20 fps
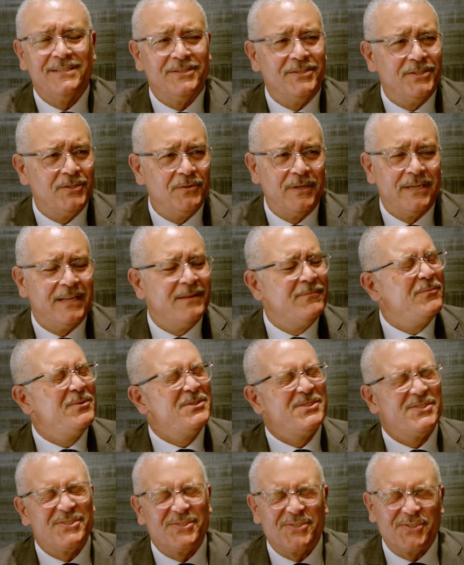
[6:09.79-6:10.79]
to do it. And we're
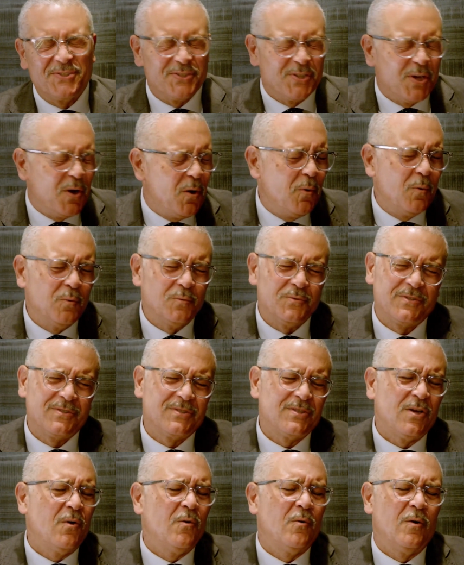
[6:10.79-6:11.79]

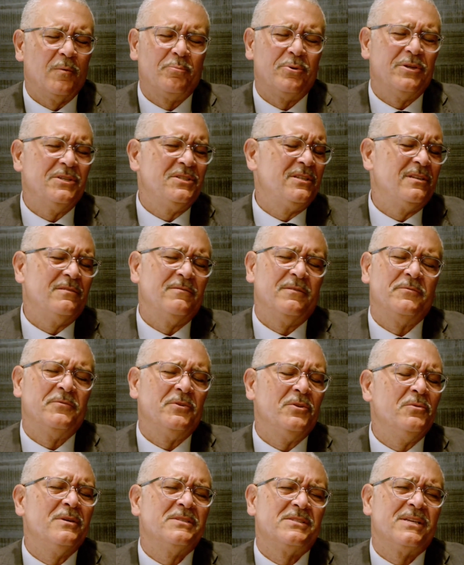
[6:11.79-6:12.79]
so appreciative of
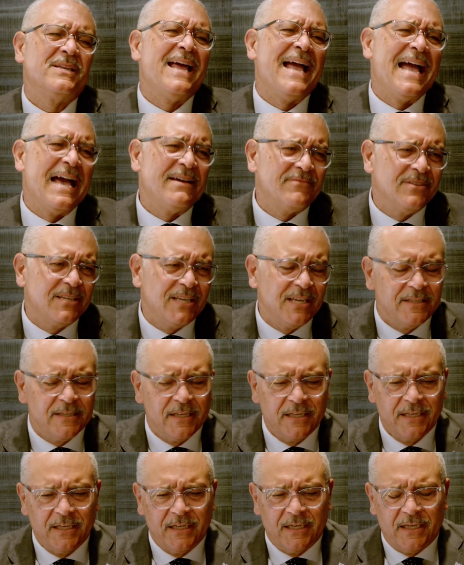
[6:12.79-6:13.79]
you as an advocate.
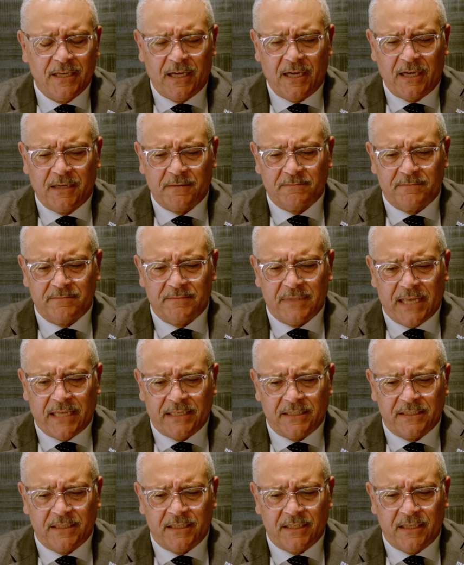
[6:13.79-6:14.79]

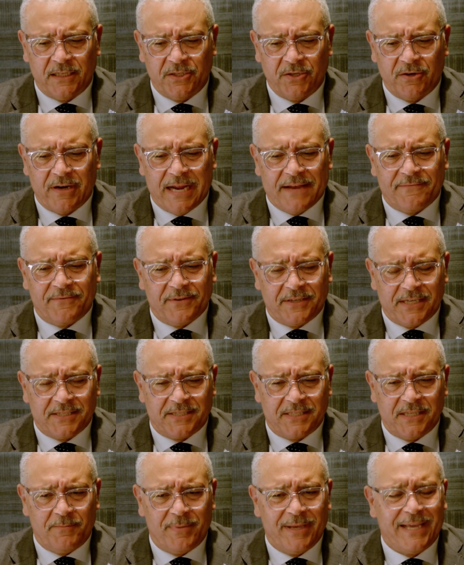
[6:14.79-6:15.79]
And your
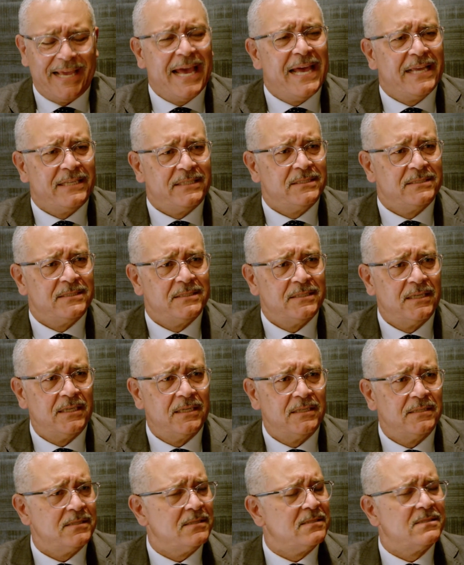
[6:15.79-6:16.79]
advocacy began
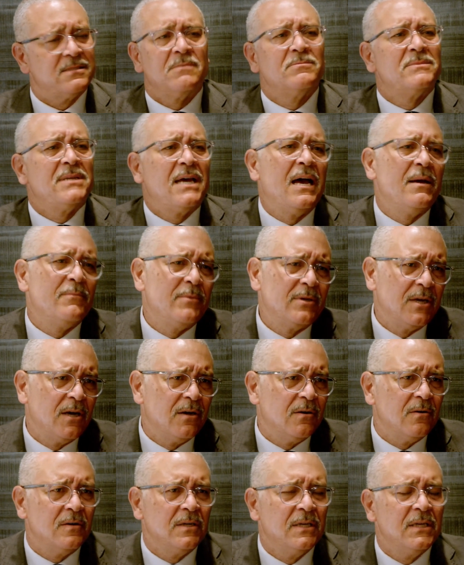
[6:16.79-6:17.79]
some time
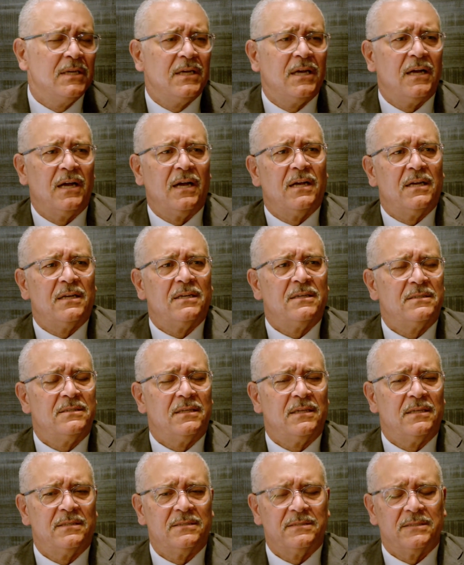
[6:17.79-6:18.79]
ago.
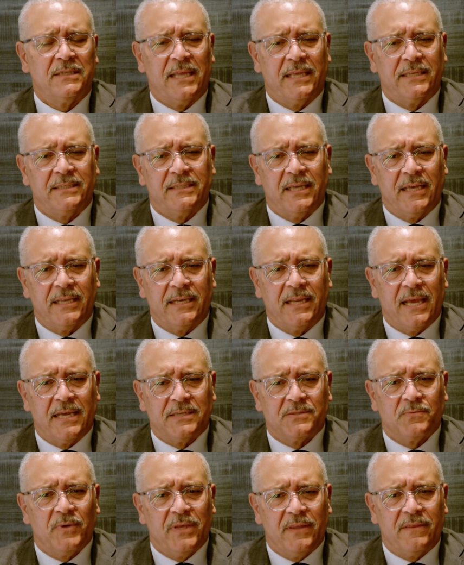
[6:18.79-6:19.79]
And
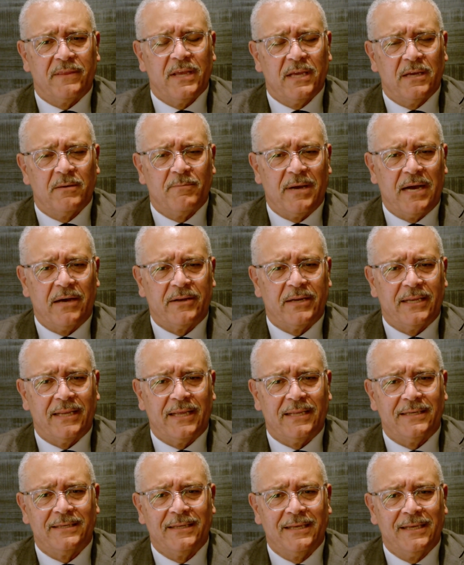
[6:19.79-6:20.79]
as we think about it,
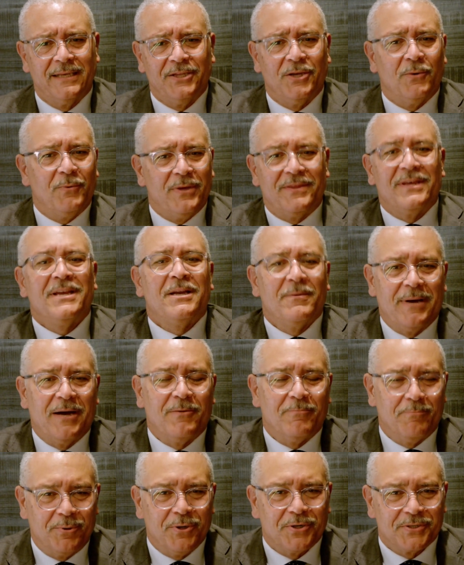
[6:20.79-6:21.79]
and, we think
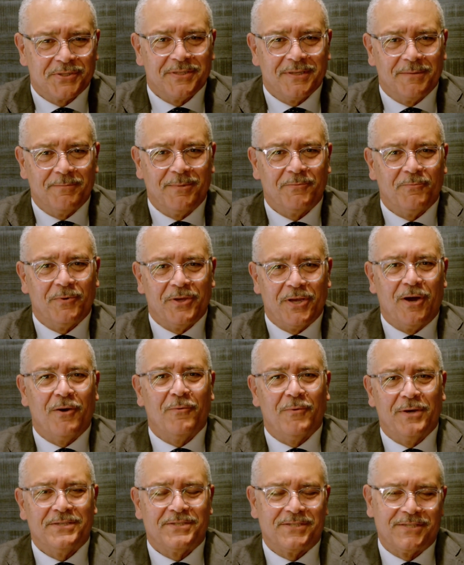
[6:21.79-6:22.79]
about books, but we
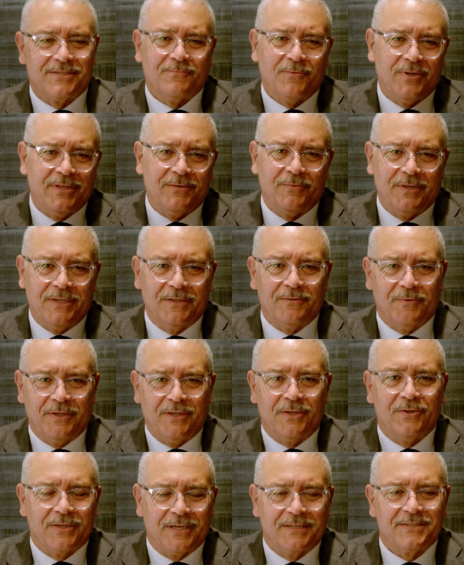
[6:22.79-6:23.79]
always, we
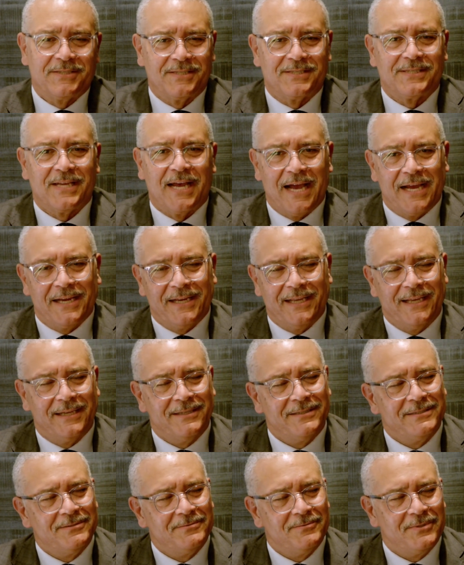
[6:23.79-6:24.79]
look at society
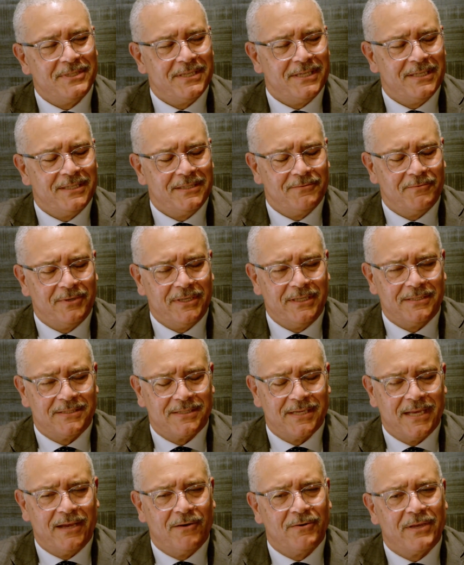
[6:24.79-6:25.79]
and we
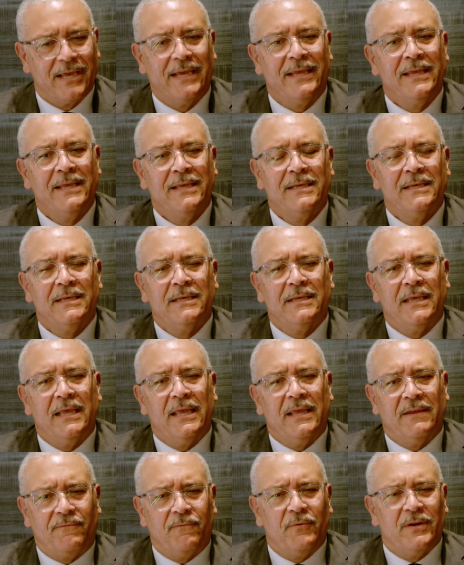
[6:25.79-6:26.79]
say, okay,
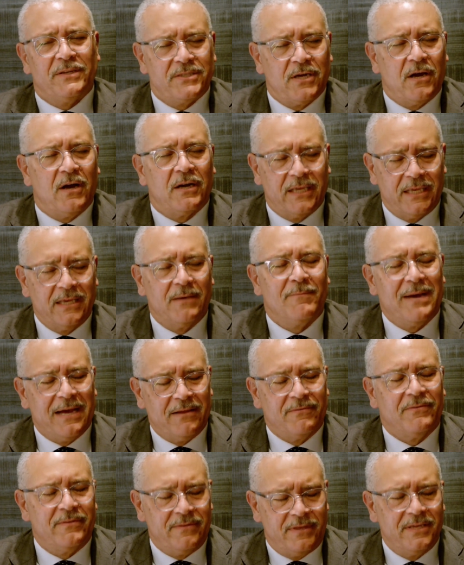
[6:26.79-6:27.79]
if we're talking
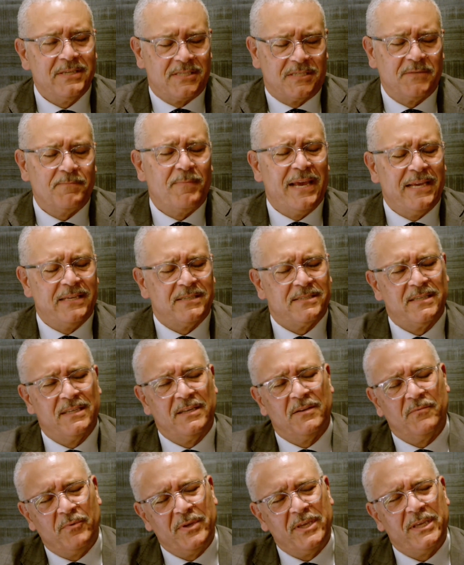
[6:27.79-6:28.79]
about this space
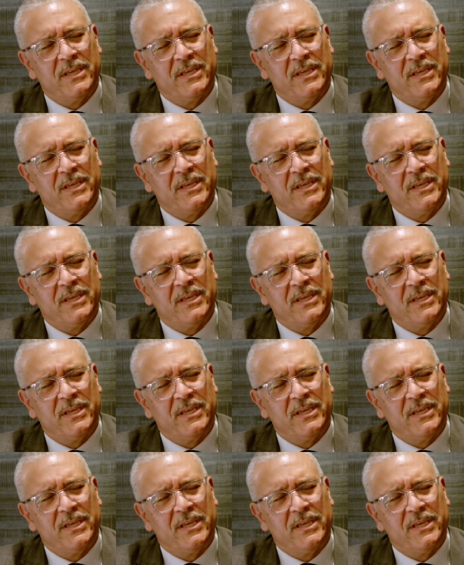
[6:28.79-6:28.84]
and if we